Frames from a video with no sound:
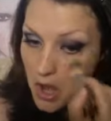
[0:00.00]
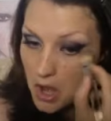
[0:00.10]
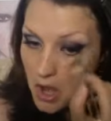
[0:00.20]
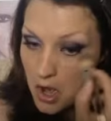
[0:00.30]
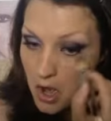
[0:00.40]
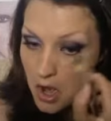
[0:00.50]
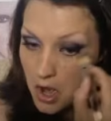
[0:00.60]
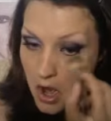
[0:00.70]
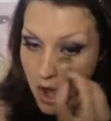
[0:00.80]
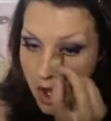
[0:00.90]

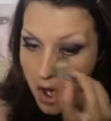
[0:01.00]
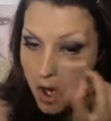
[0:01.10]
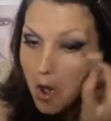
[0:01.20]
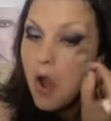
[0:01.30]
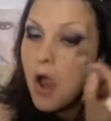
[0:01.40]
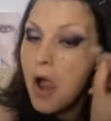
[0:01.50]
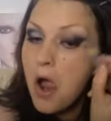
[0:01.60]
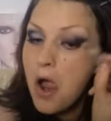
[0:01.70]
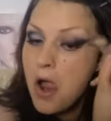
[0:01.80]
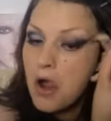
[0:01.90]

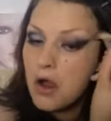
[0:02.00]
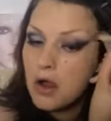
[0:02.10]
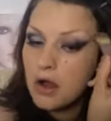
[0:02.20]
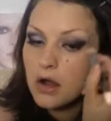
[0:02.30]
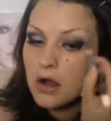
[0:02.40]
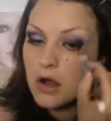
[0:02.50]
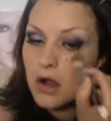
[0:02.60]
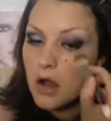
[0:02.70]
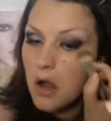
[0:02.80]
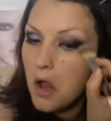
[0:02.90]

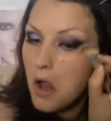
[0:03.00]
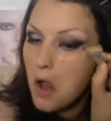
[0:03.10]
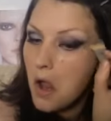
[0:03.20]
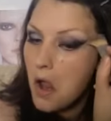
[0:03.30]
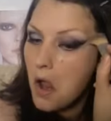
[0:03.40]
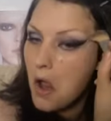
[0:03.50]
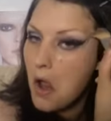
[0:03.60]
(silence)